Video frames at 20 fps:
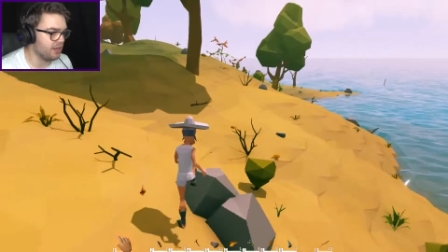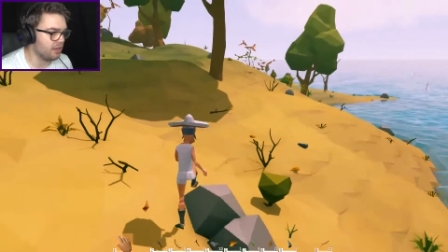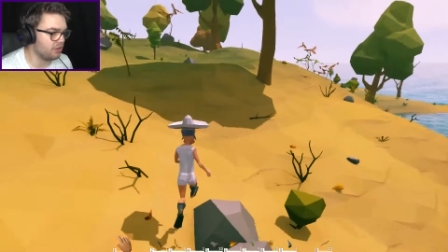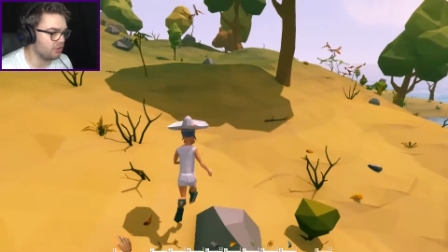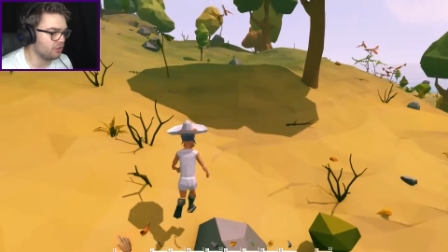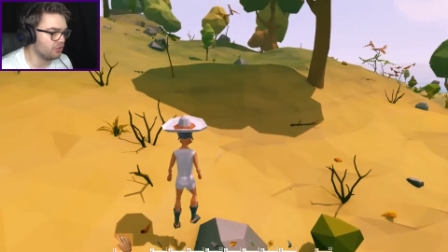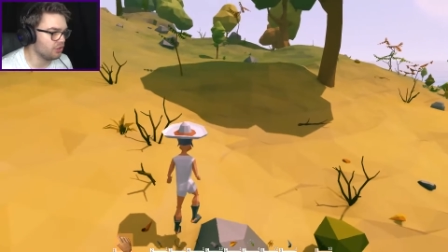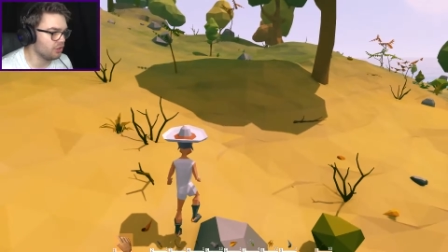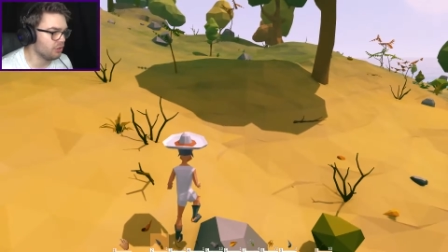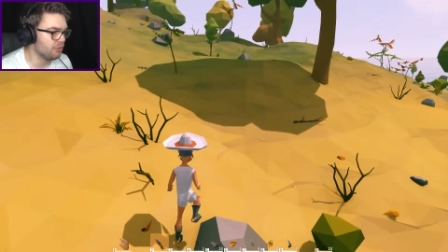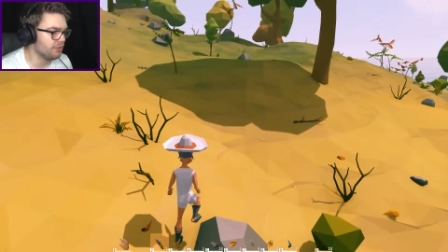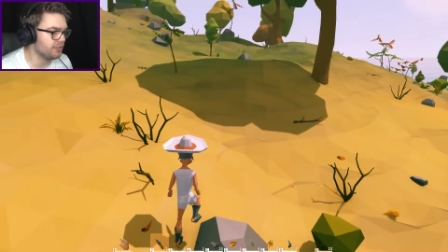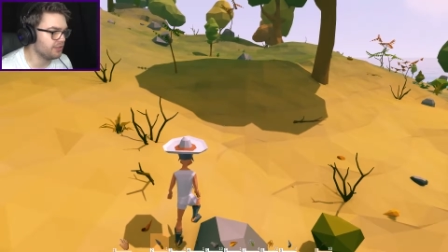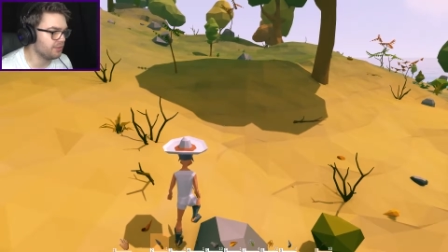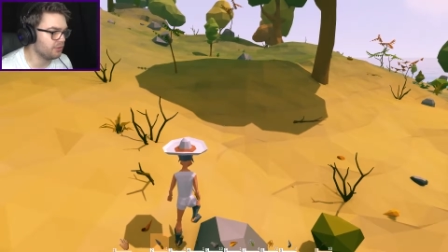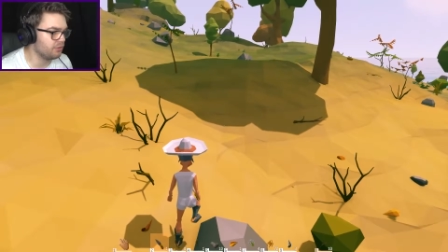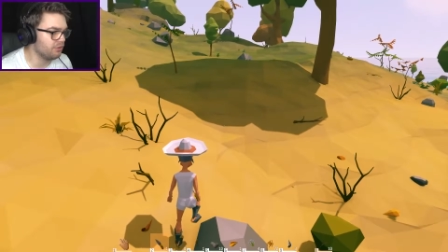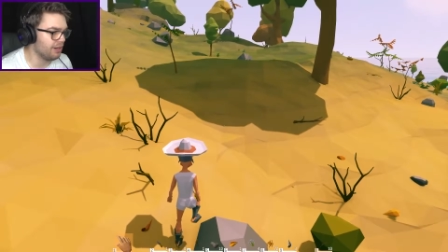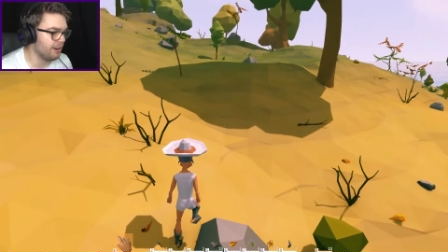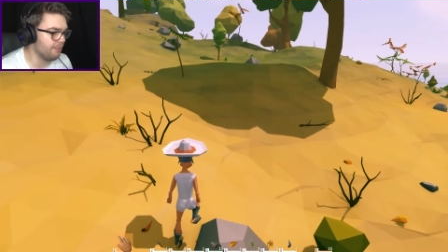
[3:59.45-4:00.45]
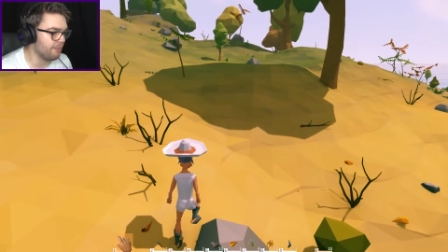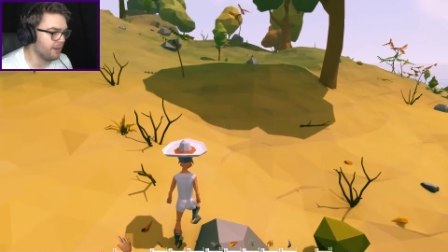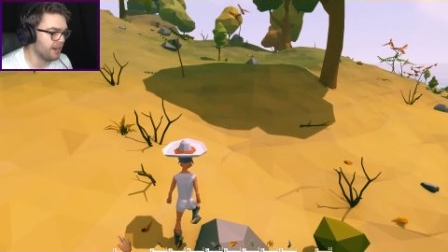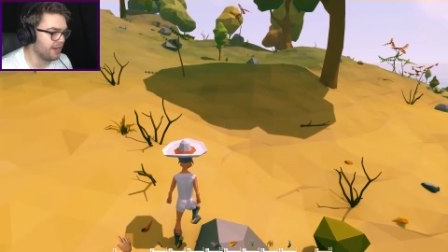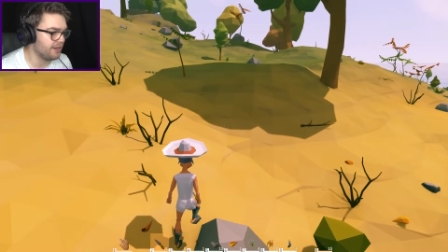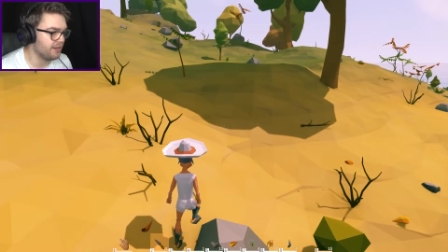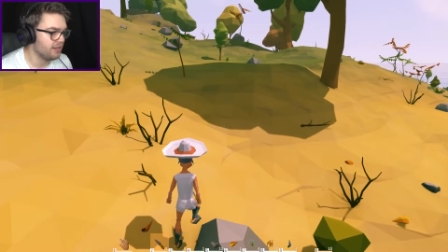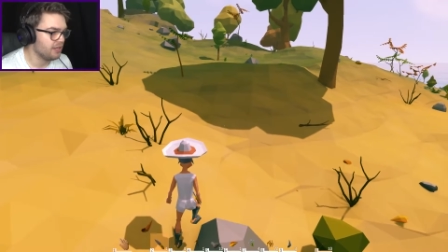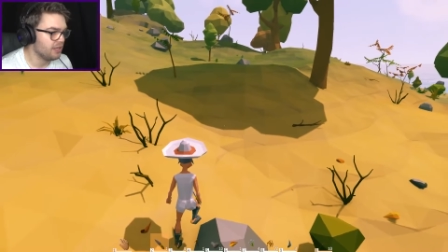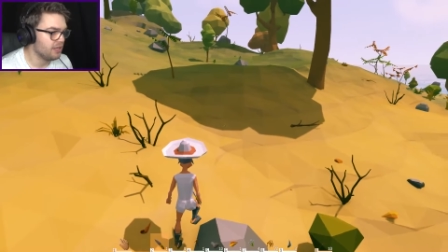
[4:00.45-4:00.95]
I could do with some crab
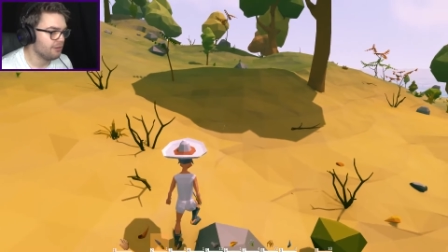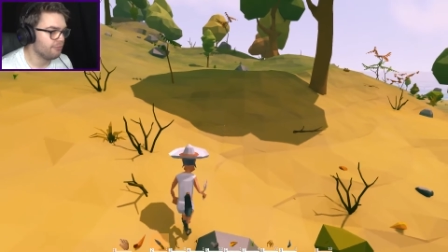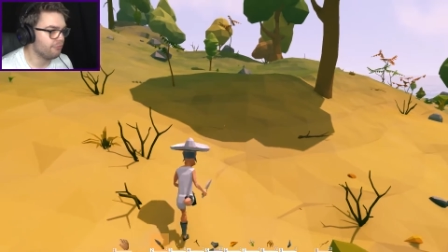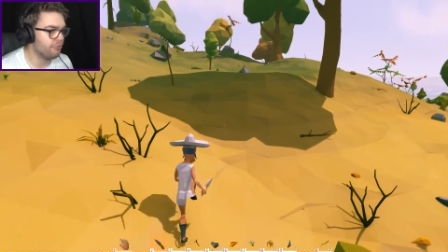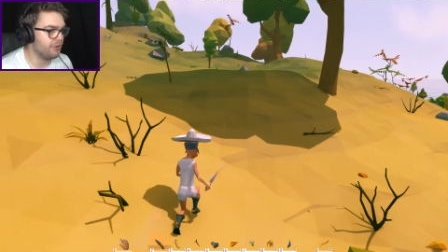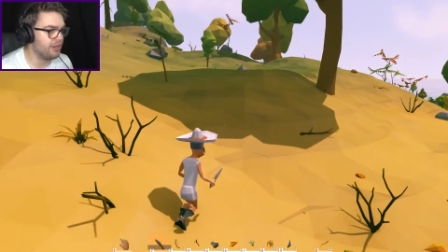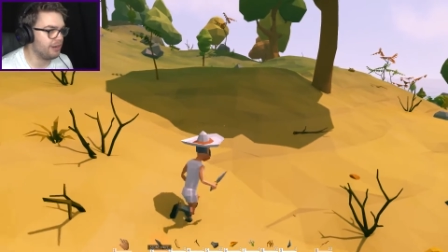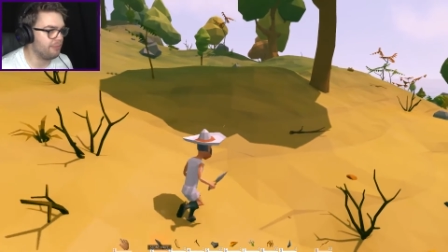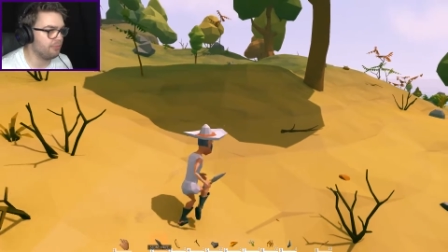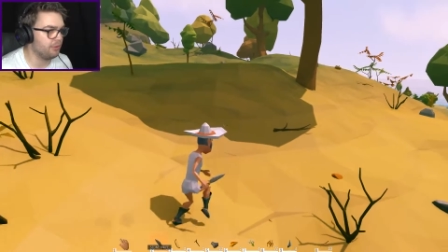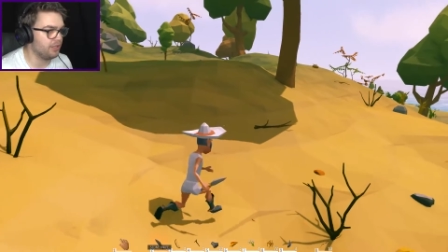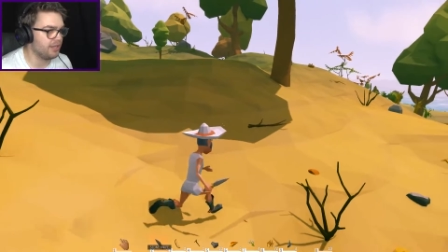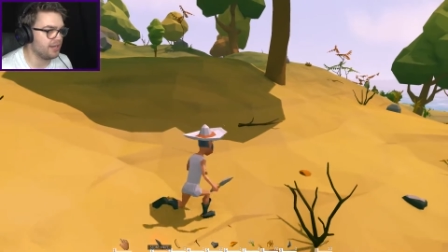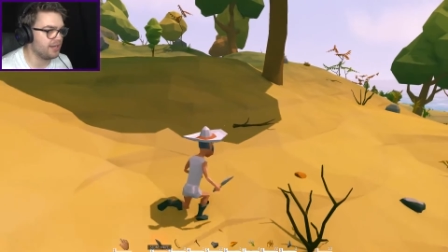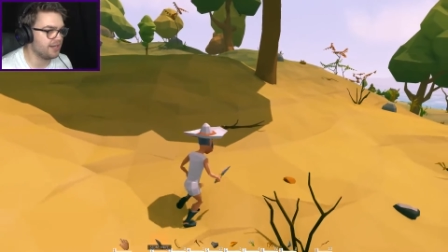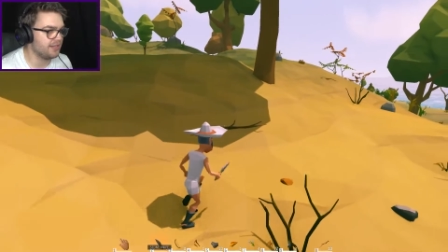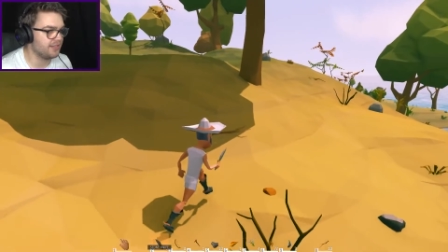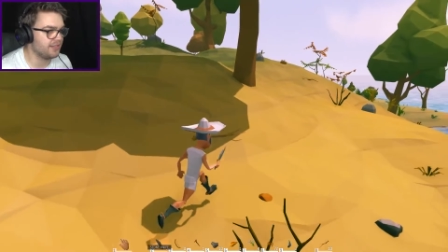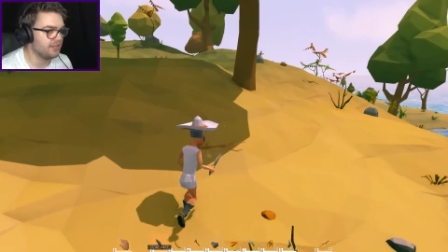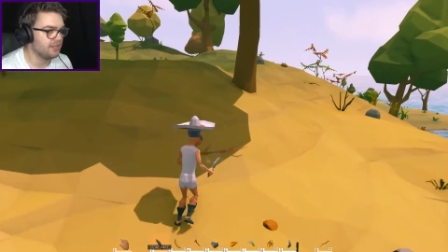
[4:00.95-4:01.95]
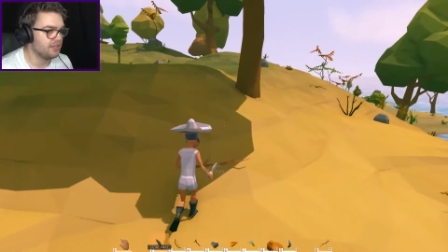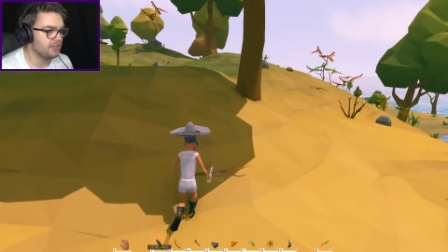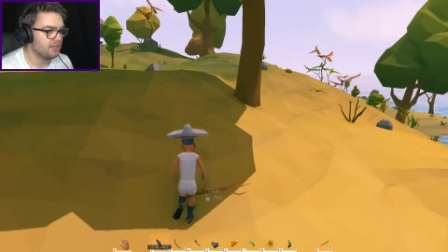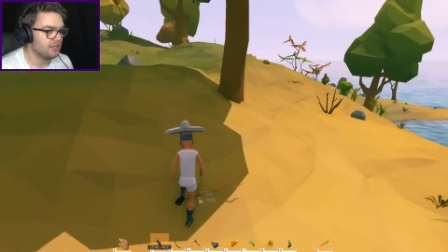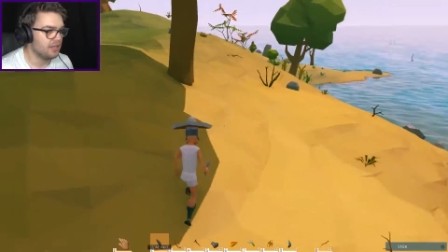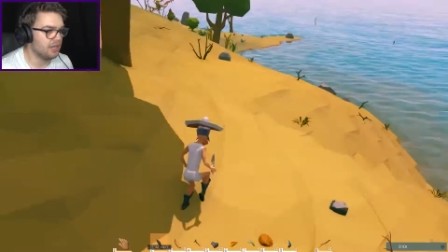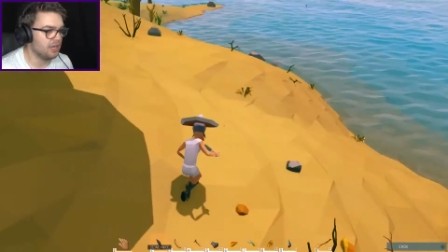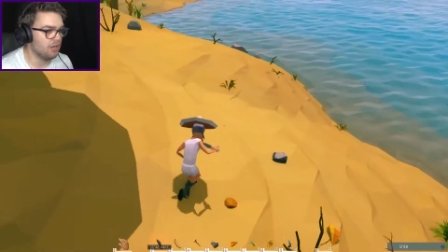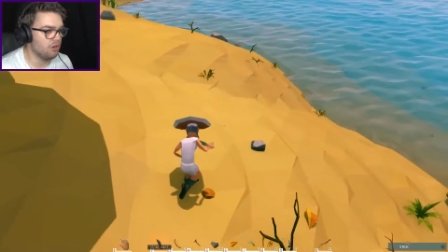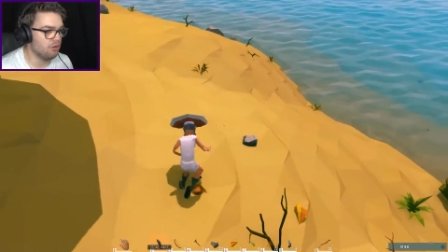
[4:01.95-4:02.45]
meat, pretty please.
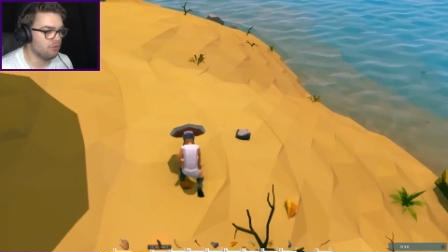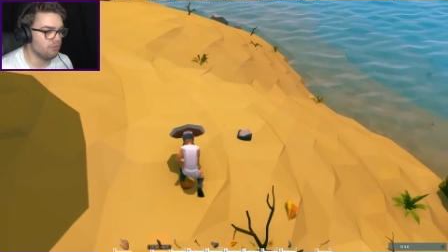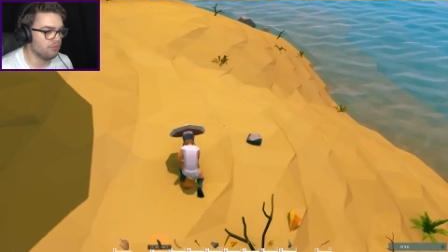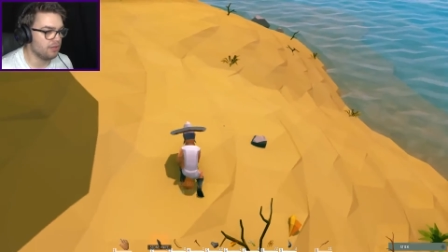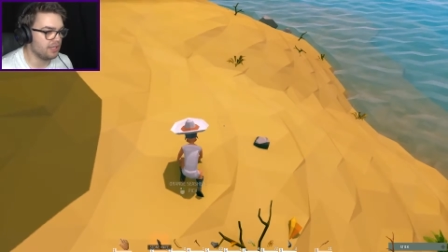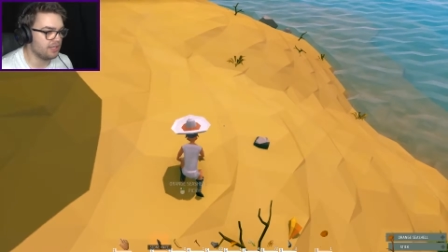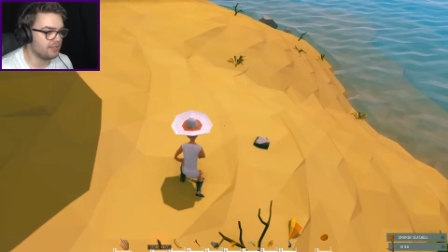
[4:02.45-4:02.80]
Oh,